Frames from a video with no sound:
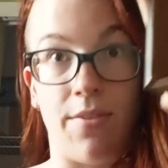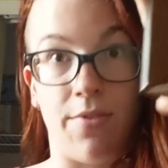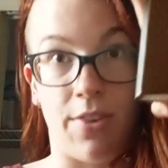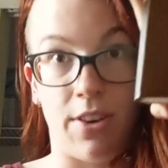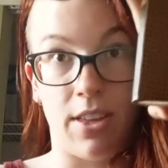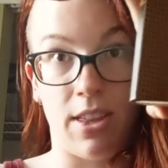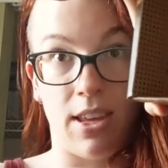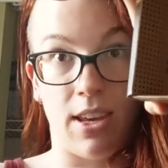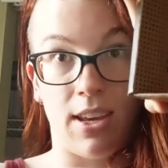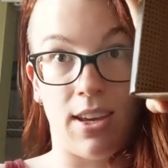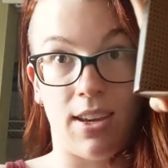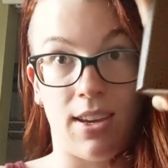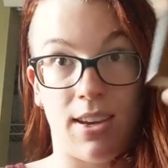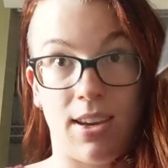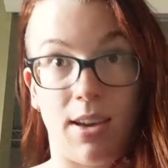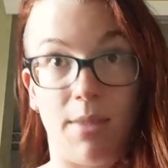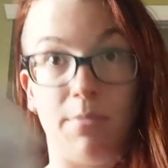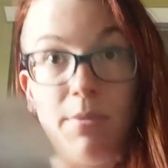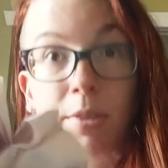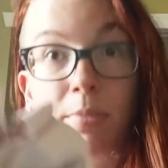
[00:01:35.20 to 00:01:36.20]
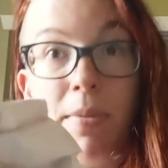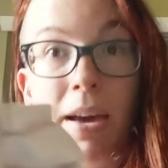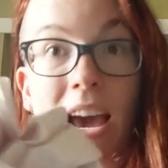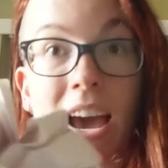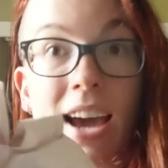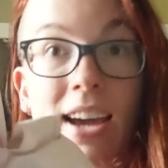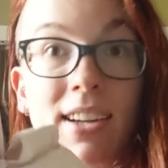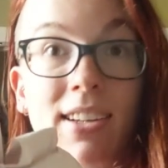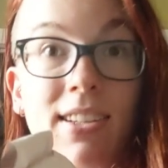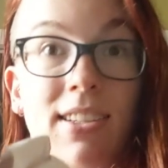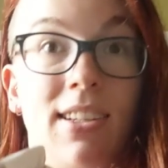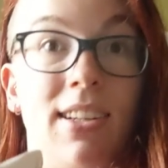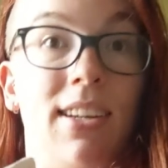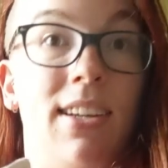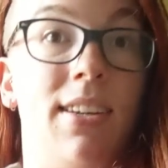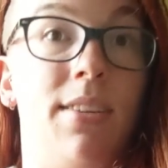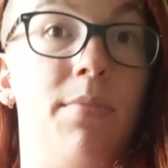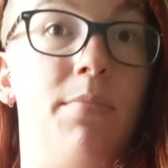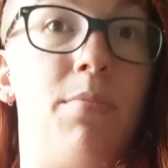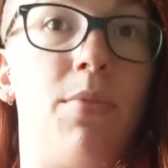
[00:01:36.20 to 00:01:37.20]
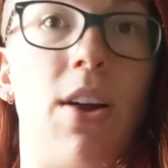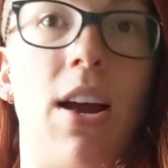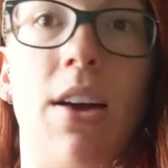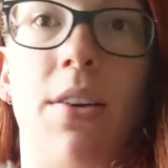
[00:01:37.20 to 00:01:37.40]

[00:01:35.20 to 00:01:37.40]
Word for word: everything comes packed in